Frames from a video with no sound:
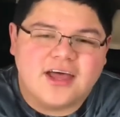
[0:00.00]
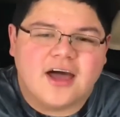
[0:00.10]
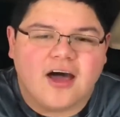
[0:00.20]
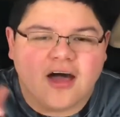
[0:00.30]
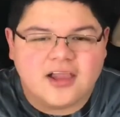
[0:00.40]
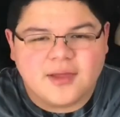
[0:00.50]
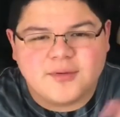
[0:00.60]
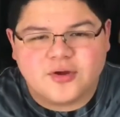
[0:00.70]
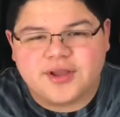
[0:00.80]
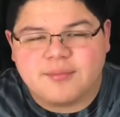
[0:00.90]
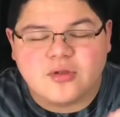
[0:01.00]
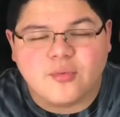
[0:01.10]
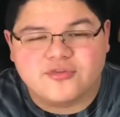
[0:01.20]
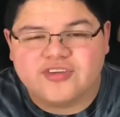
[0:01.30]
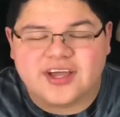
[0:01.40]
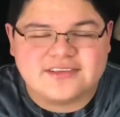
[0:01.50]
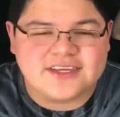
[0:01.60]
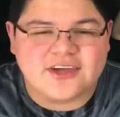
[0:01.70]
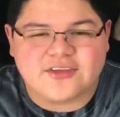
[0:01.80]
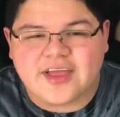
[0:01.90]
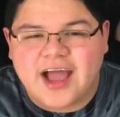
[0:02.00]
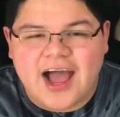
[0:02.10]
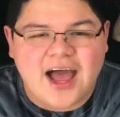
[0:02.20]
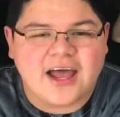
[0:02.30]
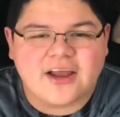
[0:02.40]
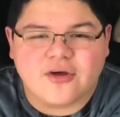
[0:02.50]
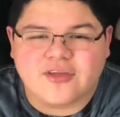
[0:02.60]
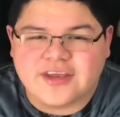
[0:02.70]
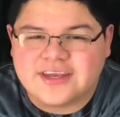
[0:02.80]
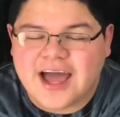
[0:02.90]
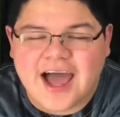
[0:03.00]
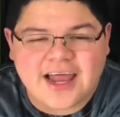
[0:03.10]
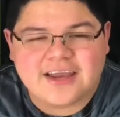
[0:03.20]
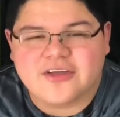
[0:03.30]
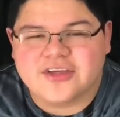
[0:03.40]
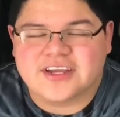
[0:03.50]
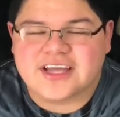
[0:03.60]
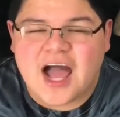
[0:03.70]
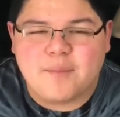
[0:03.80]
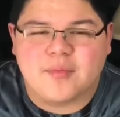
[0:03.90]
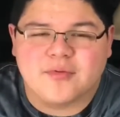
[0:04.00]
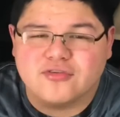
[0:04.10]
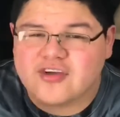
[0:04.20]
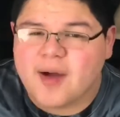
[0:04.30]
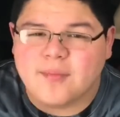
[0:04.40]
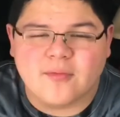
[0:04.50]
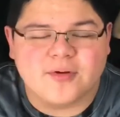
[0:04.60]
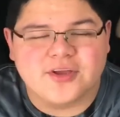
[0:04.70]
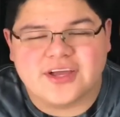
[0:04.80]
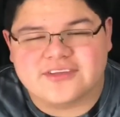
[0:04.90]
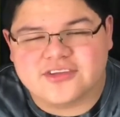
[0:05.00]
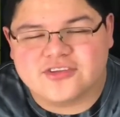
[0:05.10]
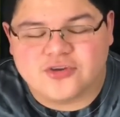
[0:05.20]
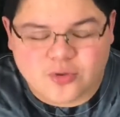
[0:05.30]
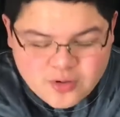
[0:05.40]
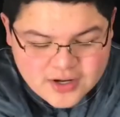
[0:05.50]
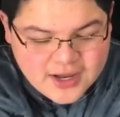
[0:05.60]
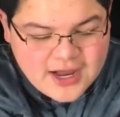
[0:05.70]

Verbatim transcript: Uh, let me know down below what you guys think. Are they hot? Are they not? Are you going to cop them or drop them? What are you guys going to do?